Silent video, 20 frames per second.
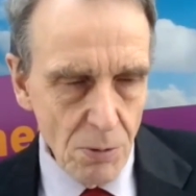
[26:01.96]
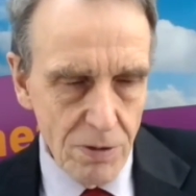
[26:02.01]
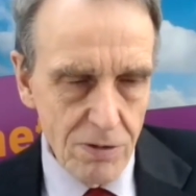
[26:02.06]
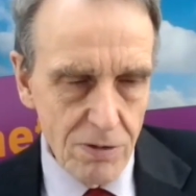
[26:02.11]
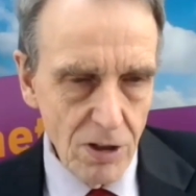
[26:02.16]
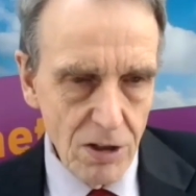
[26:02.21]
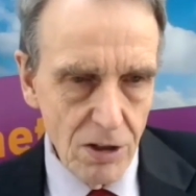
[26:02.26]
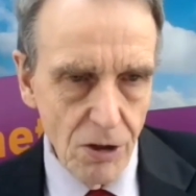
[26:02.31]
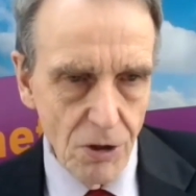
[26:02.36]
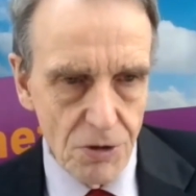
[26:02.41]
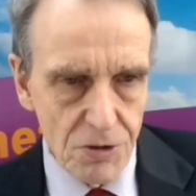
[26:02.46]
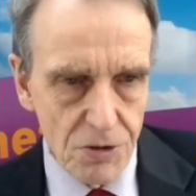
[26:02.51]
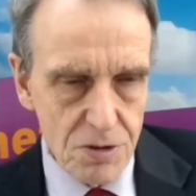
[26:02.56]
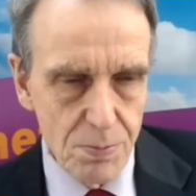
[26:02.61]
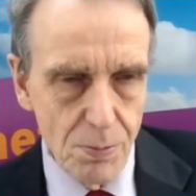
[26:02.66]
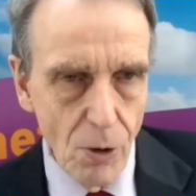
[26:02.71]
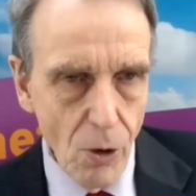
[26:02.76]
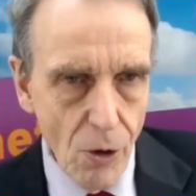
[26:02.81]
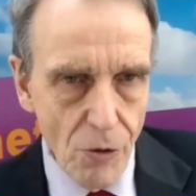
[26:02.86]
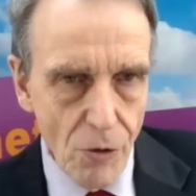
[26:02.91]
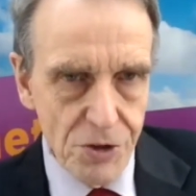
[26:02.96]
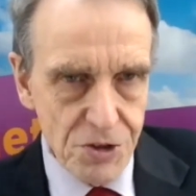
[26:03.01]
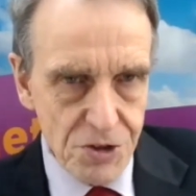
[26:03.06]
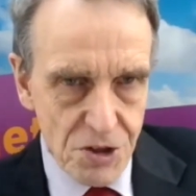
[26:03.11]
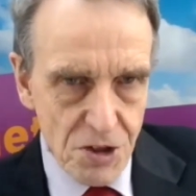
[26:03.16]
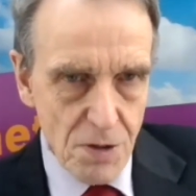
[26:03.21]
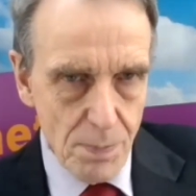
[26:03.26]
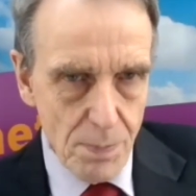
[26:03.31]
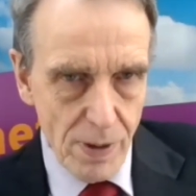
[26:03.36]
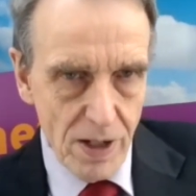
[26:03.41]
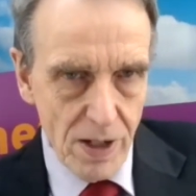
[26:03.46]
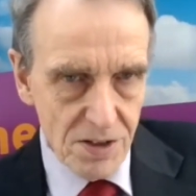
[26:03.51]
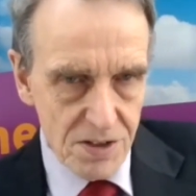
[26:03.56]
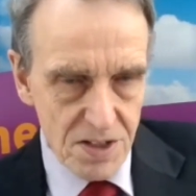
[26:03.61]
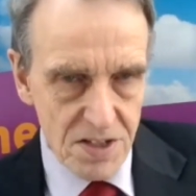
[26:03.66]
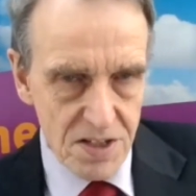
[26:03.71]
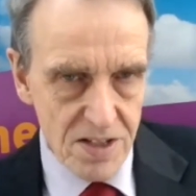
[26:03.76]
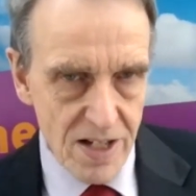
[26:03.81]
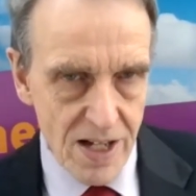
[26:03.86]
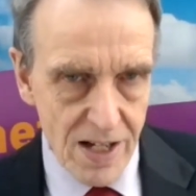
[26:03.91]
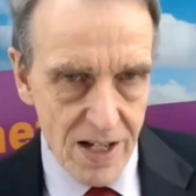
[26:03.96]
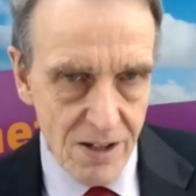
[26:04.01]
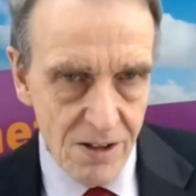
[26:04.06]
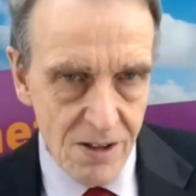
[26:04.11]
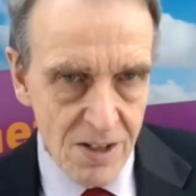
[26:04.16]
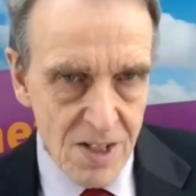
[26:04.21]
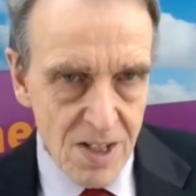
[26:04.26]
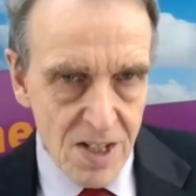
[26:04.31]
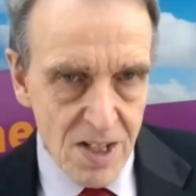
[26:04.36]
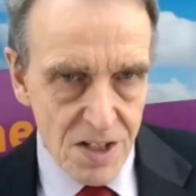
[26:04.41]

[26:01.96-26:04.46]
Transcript: We've got lots more than two parties now.